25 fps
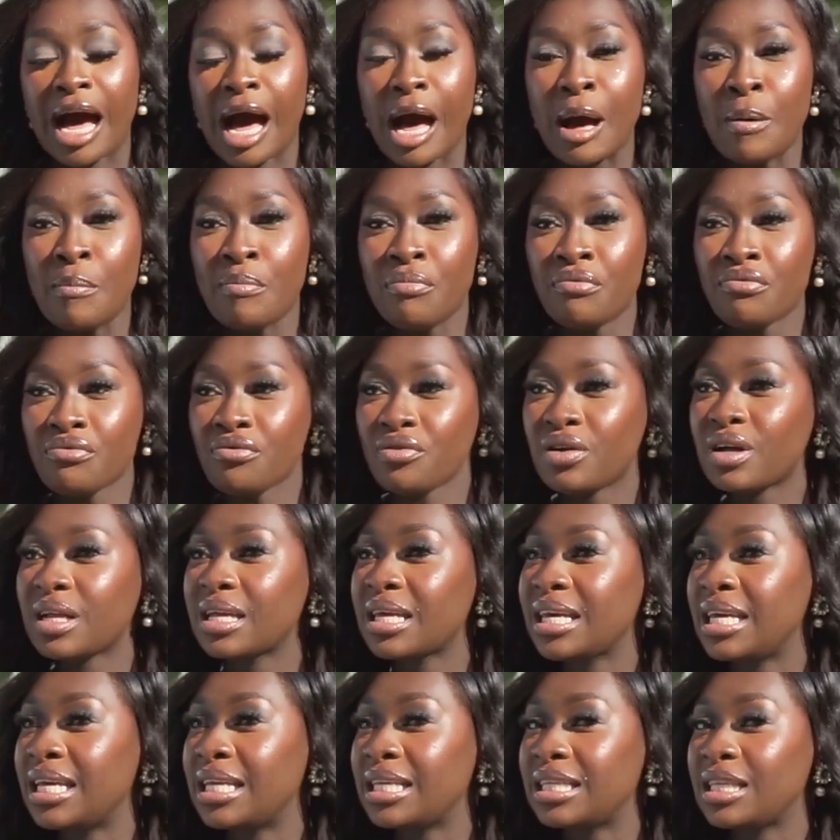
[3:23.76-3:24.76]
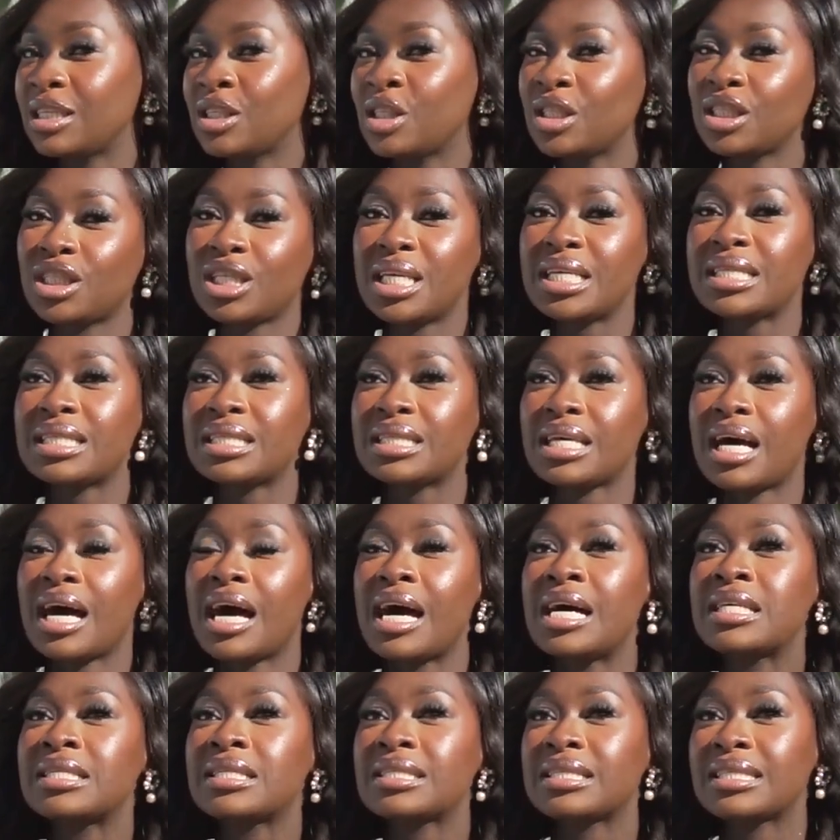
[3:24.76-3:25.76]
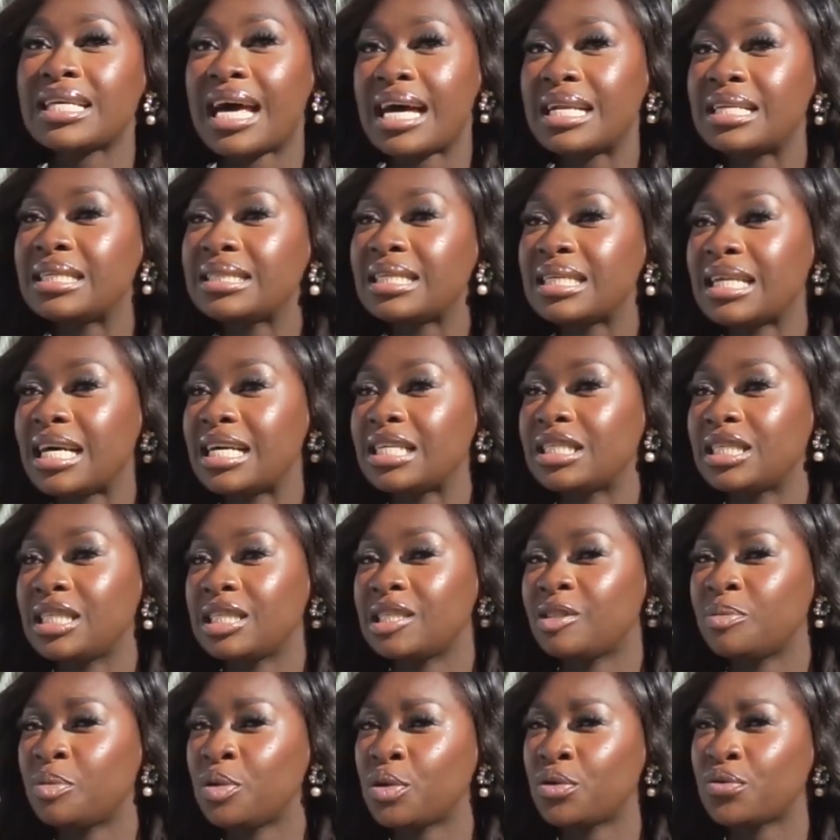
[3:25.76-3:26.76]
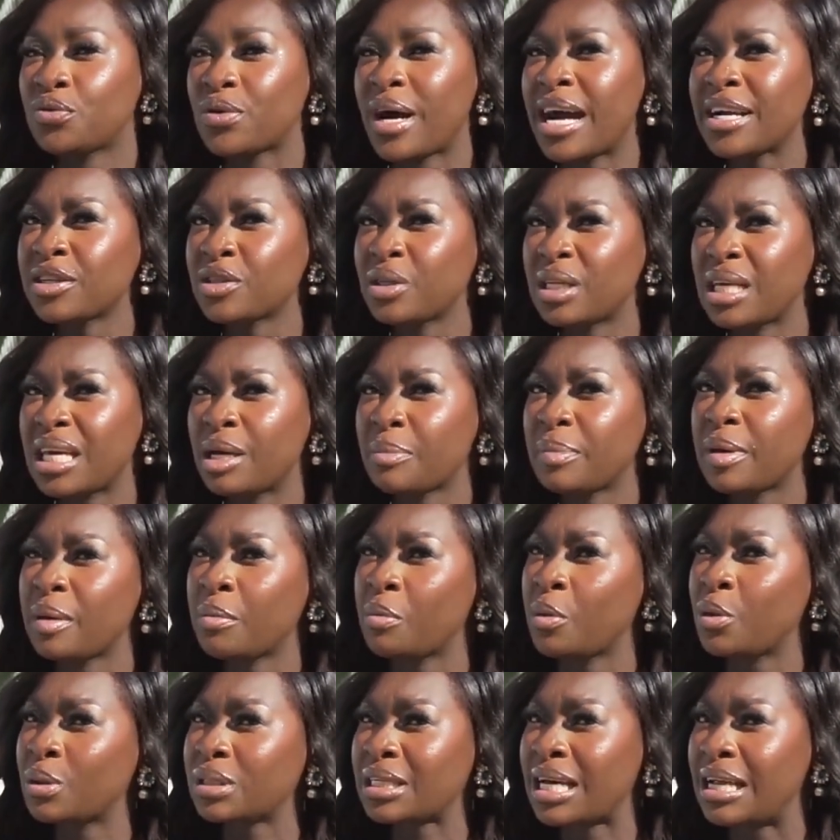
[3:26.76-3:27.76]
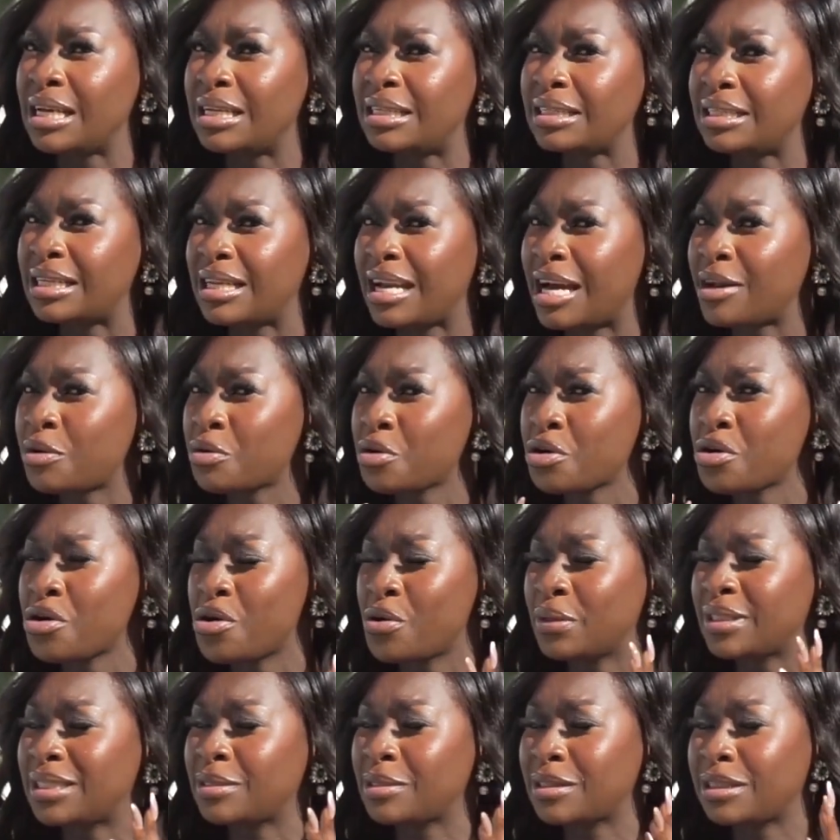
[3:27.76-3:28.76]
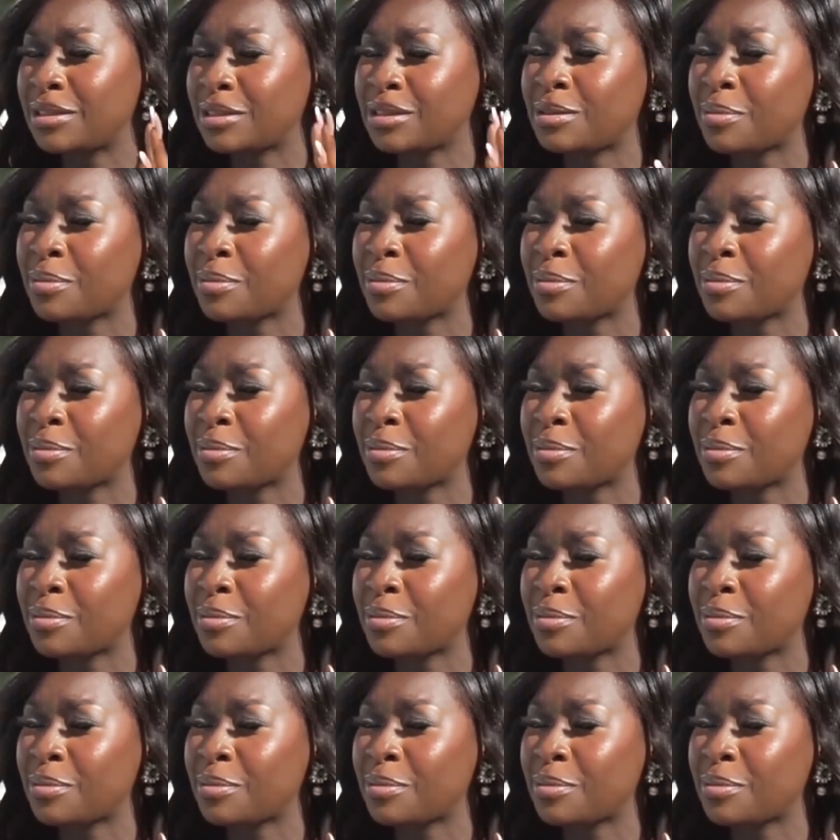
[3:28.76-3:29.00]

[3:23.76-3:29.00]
a brilliant, she's as talented as she's beautiful. Actually, a bit more talented. I don't know. It's but